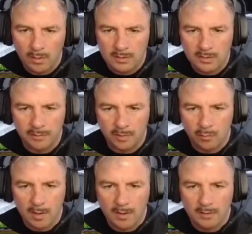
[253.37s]
So if we go
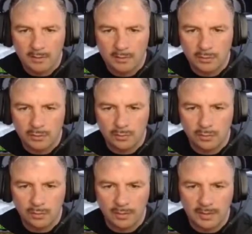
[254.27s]
1, 2,
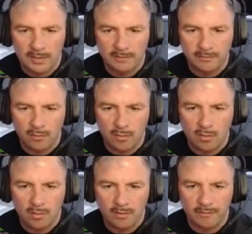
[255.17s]
3,
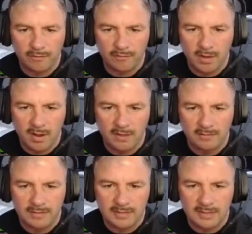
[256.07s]
4,
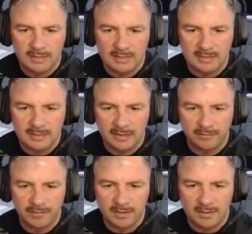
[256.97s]
5, 6,
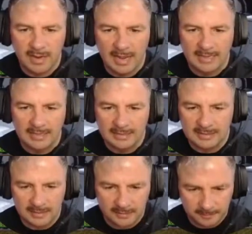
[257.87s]
7,
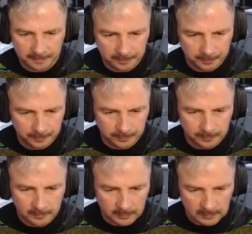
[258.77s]
8.
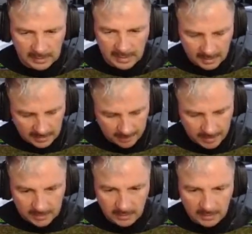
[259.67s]
And that
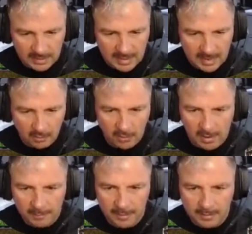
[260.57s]
means I can now
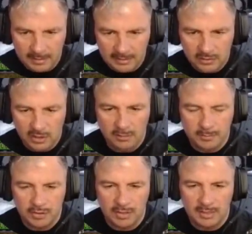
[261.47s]
grab the inserter
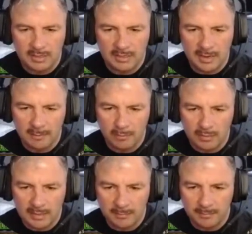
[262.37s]
machine and
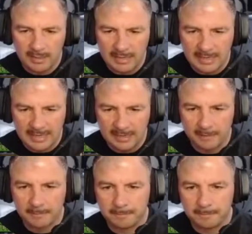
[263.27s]
put him here.